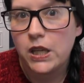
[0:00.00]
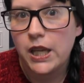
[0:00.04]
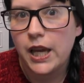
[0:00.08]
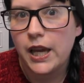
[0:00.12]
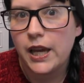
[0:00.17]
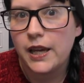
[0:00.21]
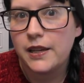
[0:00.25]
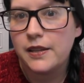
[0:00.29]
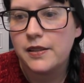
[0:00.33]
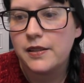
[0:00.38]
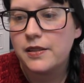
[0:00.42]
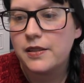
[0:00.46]

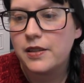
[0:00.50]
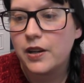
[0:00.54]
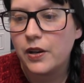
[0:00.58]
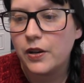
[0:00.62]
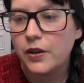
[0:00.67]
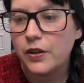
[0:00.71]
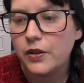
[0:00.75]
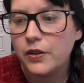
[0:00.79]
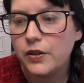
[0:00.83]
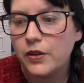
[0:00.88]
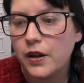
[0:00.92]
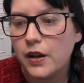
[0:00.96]
yeah
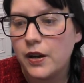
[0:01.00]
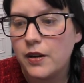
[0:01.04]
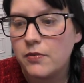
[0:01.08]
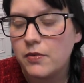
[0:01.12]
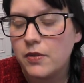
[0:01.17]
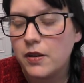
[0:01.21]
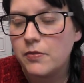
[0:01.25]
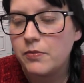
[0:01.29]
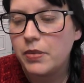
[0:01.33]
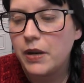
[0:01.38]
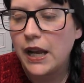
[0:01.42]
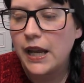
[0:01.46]
so I'm,
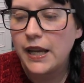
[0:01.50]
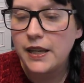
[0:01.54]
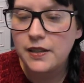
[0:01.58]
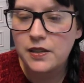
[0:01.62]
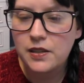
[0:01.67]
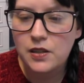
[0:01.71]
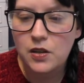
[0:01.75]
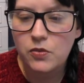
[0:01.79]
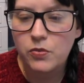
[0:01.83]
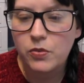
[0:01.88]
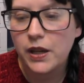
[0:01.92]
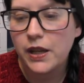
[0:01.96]
I'm
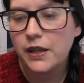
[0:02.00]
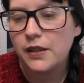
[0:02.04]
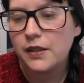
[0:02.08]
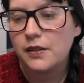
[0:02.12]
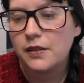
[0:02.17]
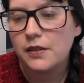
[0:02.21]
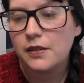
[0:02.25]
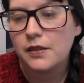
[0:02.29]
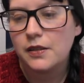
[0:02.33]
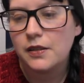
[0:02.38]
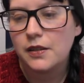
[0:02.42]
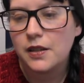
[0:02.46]
pleased I went
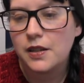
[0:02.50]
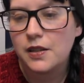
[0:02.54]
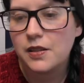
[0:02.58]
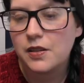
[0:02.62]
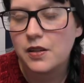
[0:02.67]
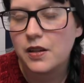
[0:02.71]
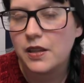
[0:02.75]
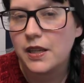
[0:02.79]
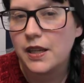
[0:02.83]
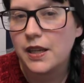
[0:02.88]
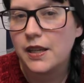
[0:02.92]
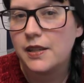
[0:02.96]
because
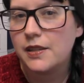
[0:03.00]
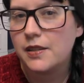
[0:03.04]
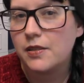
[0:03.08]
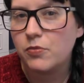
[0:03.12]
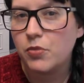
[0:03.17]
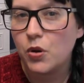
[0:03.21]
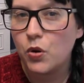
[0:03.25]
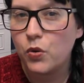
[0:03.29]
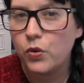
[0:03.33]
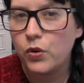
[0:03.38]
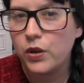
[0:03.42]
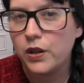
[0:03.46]
I think it's
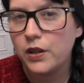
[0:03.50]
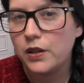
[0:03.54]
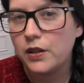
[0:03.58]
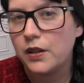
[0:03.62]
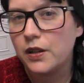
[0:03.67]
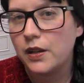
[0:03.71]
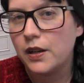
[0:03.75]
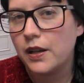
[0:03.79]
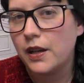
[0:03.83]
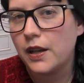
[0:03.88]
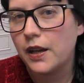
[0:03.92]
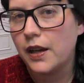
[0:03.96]

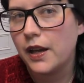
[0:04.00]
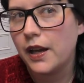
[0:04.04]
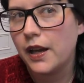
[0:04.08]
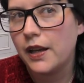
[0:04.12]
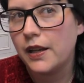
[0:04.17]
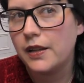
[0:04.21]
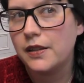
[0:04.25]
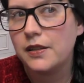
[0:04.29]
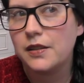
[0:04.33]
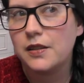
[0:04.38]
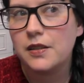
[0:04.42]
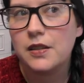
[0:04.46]
important
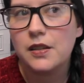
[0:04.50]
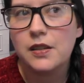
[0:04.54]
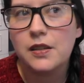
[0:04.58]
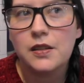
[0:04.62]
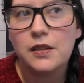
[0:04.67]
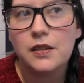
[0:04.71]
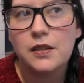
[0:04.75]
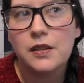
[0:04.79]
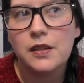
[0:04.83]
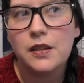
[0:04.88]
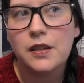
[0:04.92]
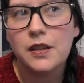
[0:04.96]
and
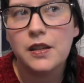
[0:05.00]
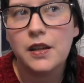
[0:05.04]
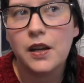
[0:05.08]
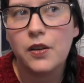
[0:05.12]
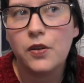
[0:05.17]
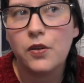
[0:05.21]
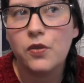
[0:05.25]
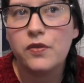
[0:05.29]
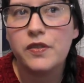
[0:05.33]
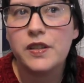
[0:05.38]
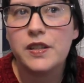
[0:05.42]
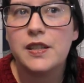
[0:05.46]
you
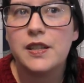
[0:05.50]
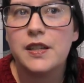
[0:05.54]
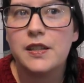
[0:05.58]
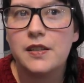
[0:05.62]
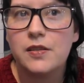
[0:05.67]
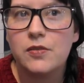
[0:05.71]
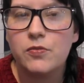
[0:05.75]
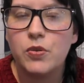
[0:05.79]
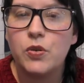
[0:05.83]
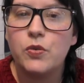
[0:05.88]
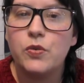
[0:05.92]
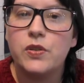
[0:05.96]
know obviously
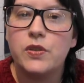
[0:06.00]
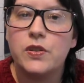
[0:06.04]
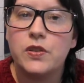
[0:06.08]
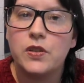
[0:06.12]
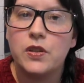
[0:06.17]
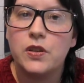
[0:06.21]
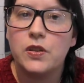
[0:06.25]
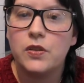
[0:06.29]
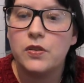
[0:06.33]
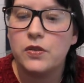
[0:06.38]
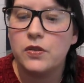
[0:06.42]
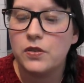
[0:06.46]
it's important
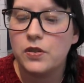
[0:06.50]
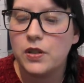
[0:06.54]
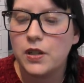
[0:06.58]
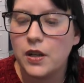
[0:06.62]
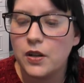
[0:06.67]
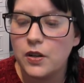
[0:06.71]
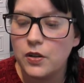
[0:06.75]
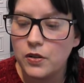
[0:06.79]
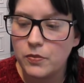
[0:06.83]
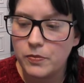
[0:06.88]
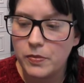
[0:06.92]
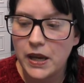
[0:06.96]
to you know
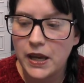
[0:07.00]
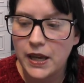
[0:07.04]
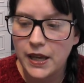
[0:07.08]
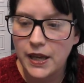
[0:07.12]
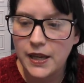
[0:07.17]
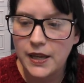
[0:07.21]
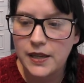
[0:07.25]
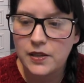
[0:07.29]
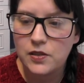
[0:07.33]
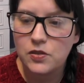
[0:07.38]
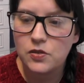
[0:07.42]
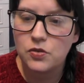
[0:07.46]
look back at
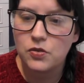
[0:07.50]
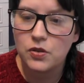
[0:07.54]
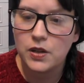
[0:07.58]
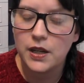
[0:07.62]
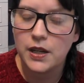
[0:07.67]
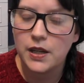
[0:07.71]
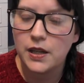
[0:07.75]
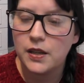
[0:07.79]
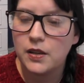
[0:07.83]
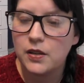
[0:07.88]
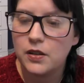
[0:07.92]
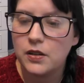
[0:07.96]

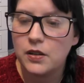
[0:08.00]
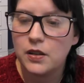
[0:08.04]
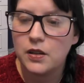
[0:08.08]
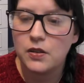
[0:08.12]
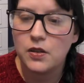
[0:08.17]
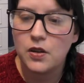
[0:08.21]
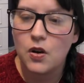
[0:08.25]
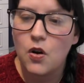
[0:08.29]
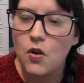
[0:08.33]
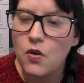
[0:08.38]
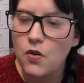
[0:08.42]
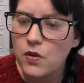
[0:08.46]
history and, and
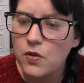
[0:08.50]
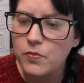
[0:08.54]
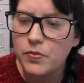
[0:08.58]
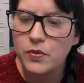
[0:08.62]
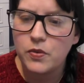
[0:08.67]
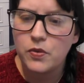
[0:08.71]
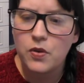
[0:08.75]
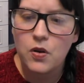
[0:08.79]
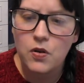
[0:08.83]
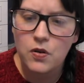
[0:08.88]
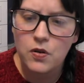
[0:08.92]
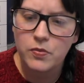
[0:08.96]
the
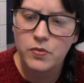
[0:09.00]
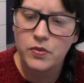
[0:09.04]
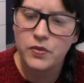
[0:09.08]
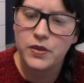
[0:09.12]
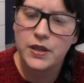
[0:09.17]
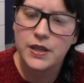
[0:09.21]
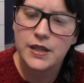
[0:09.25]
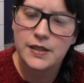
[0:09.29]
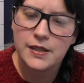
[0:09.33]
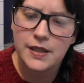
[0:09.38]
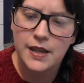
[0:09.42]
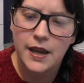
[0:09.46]
horrible horrible
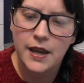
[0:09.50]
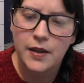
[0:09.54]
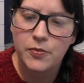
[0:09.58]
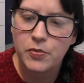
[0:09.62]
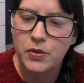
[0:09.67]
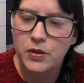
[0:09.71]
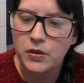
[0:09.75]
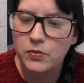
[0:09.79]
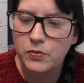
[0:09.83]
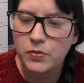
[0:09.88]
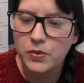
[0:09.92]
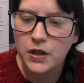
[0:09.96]
things that
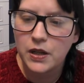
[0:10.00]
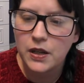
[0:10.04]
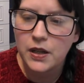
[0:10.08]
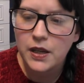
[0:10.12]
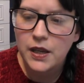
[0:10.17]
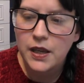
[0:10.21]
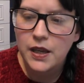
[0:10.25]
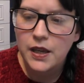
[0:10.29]
happened but